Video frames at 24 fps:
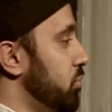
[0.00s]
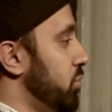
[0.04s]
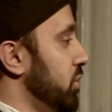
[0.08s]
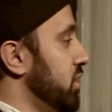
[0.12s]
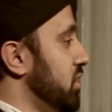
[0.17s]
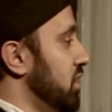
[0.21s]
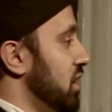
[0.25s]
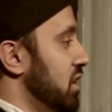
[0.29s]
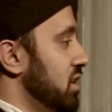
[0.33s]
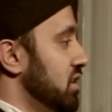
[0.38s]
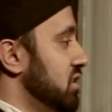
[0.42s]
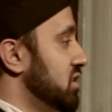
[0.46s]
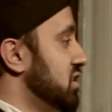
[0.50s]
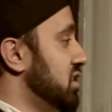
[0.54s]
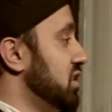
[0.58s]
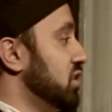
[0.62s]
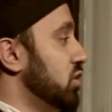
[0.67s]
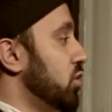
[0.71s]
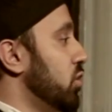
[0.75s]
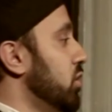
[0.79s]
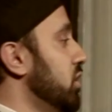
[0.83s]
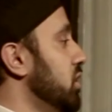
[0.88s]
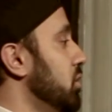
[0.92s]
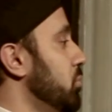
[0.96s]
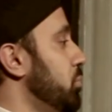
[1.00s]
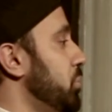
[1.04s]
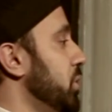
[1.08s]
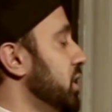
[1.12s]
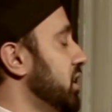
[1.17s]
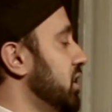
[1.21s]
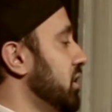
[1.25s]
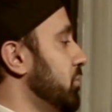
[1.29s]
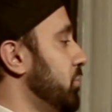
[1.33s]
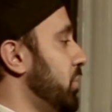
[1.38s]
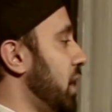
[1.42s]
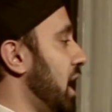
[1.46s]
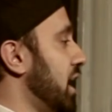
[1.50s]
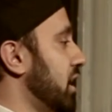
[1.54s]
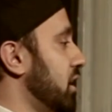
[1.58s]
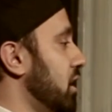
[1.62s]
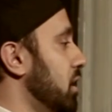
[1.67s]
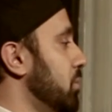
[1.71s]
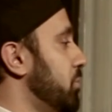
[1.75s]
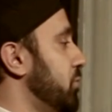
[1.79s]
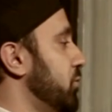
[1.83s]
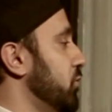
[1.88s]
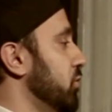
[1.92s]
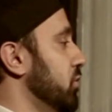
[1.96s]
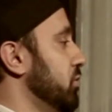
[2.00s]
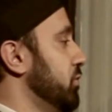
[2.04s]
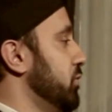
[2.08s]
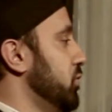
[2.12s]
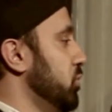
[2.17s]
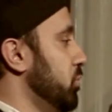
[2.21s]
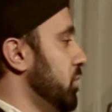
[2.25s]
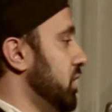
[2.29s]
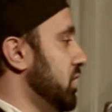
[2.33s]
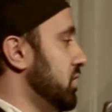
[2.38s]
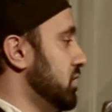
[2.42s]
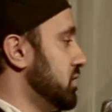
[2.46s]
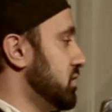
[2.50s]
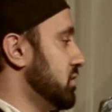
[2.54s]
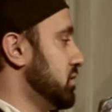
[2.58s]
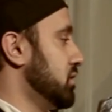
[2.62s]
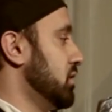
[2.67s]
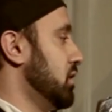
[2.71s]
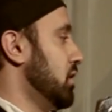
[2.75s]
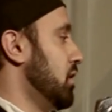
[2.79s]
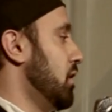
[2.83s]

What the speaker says: but she couldn't pick it back up for a few minutes.